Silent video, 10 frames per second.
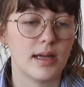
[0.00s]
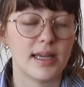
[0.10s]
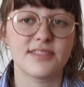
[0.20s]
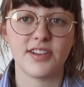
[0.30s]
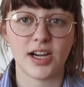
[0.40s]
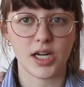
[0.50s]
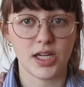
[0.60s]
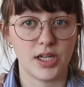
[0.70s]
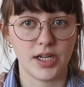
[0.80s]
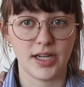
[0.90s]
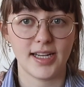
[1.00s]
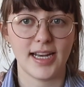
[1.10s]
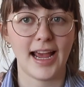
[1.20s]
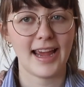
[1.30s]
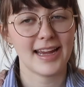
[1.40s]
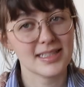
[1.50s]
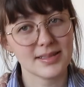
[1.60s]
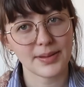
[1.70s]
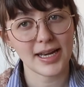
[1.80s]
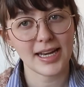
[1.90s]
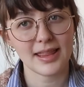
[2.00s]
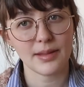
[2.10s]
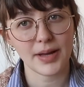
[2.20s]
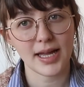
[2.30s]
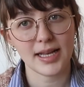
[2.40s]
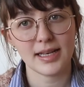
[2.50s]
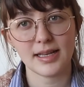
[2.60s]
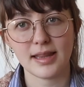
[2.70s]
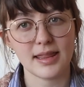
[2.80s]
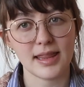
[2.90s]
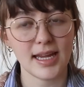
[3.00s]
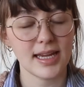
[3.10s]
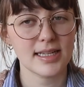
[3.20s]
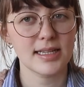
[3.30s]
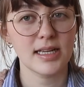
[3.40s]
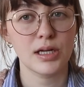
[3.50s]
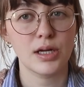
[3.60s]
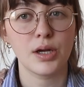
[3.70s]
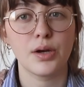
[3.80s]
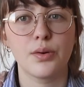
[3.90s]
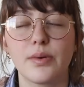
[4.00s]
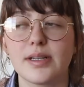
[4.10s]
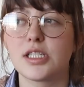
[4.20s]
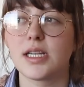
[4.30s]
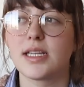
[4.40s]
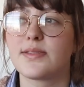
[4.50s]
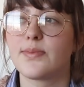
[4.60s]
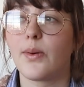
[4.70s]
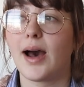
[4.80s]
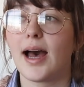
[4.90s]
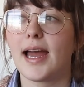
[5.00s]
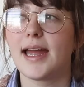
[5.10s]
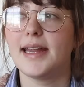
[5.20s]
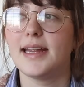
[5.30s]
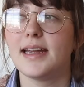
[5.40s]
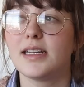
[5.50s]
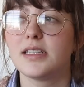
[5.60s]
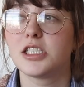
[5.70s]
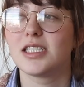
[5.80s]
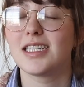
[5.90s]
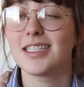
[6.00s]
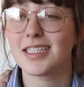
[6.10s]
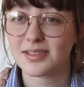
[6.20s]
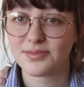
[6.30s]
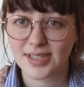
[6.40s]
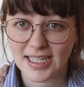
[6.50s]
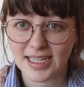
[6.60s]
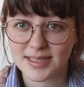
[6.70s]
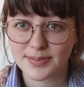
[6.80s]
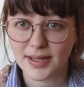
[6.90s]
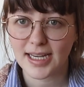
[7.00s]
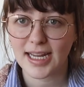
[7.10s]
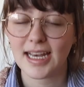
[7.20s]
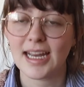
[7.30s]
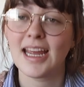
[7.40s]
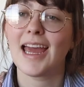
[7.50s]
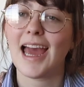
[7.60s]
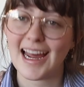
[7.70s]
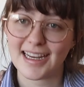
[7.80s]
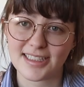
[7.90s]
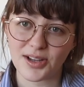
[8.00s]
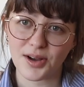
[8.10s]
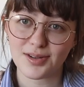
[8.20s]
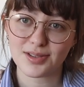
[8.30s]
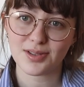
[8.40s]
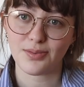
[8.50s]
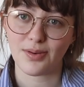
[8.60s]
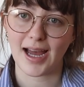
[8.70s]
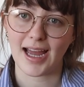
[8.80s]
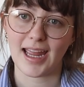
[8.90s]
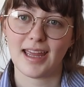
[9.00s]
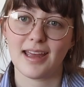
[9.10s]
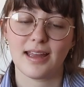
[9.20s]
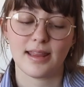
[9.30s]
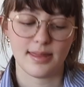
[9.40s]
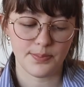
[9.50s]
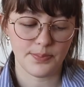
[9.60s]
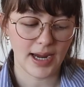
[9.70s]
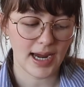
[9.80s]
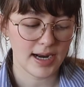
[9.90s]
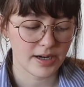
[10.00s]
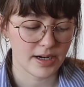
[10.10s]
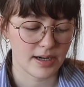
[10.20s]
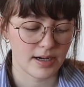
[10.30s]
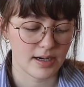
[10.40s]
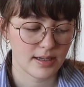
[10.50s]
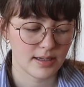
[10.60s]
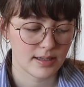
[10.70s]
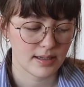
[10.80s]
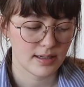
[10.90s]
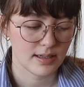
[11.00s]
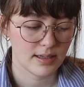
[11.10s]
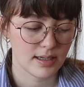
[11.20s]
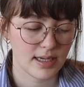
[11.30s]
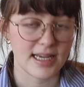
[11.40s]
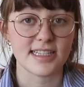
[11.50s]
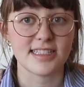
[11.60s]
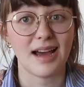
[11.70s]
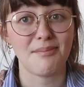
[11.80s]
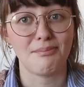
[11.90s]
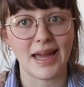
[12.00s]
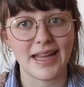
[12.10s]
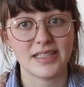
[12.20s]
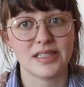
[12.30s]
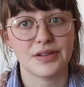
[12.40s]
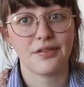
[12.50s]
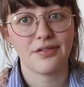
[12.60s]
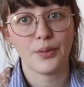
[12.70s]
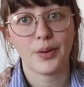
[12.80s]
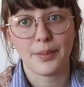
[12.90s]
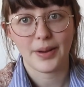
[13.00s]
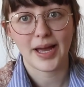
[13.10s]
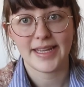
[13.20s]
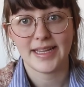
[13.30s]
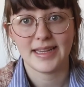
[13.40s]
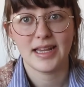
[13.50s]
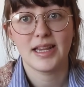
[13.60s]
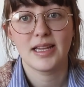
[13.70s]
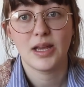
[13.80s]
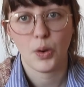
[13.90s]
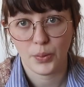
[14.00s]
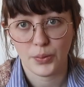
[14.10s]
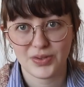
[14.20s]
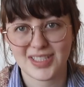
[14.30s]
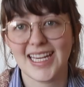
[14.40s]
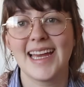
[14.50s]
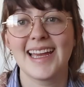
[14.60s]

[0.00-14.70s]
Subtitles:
is very good at explaining the button thing, which is why she doesn't really explain it, and it's also why the pattern is not meant for buttonholes.